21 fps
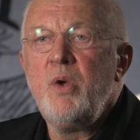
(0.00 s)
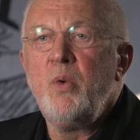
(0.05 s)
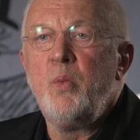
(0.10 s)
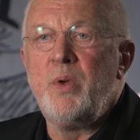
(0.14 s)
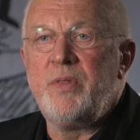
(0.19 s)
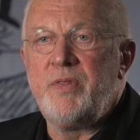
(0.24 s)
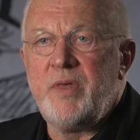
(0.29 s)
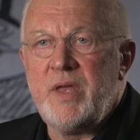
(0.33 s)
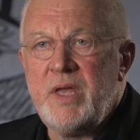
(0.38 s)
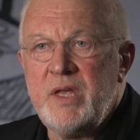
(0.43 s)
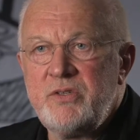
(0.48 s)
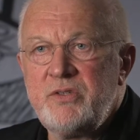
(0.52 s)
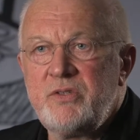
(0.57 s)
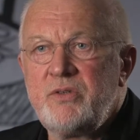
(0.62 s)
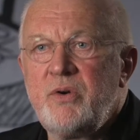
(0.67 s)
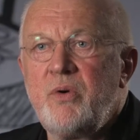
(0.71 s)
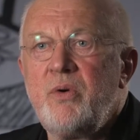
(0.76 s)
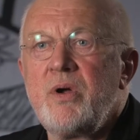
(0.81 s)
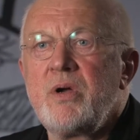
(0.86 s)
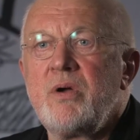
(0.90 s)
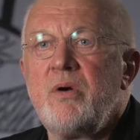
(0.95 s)
with the
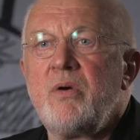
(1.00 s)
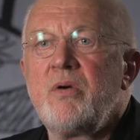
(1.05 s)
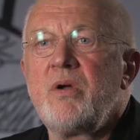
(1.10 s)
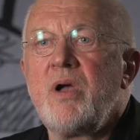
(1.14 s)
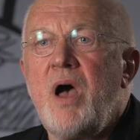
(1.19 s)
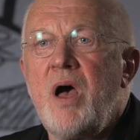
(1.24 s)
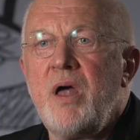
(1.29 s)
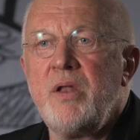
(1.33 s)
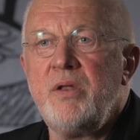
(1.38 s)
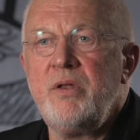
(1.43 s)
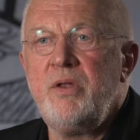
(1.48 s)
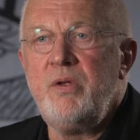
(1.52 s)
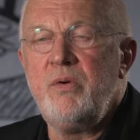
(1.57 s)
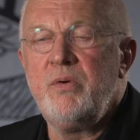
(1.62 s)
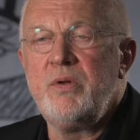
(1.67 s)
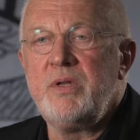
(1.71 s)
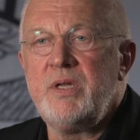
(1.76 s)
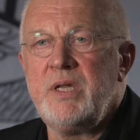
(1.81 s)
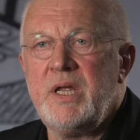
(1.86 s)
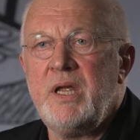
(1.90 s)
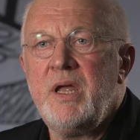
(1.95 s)
historical
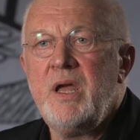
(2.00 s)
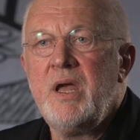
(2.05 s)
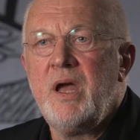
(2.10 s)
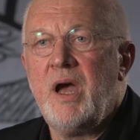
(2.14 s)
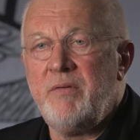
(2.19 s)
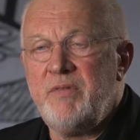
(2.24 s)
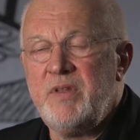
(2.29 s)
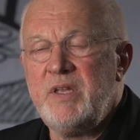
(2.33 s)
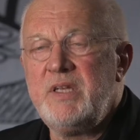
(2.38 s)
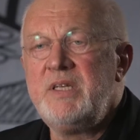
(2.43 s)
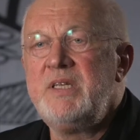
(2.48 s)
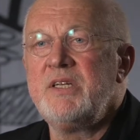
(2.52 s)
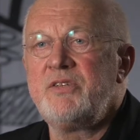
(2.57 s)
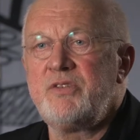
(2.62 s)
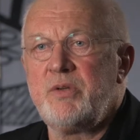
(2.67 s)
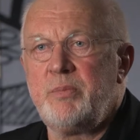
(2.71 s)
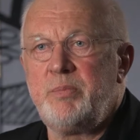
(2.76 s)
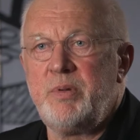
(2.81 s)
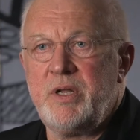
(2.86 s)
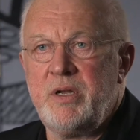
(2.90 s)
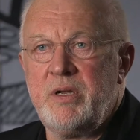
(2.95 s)
continuity of the
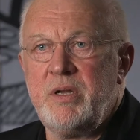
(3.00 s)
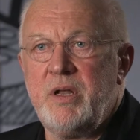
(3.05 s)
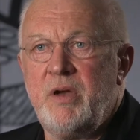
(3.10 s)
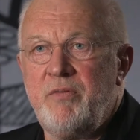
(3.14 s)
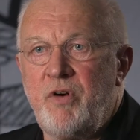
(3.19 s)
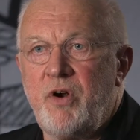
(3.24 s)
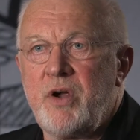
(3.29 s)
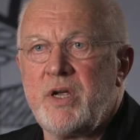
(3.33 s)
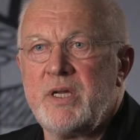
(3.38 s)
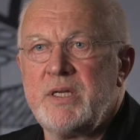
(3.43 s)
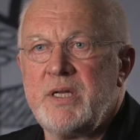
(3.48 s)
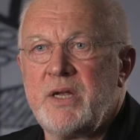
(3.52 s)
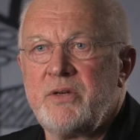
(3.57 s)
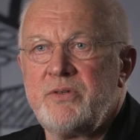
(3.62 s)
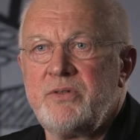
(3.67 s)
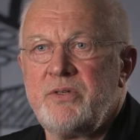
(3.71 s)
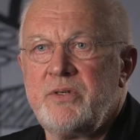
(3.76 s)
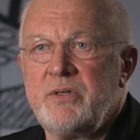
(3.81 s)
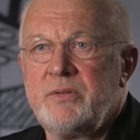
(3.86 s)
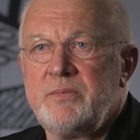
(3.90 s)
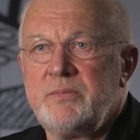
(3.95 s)
discipline of
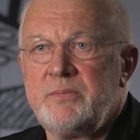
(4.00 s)
architecture.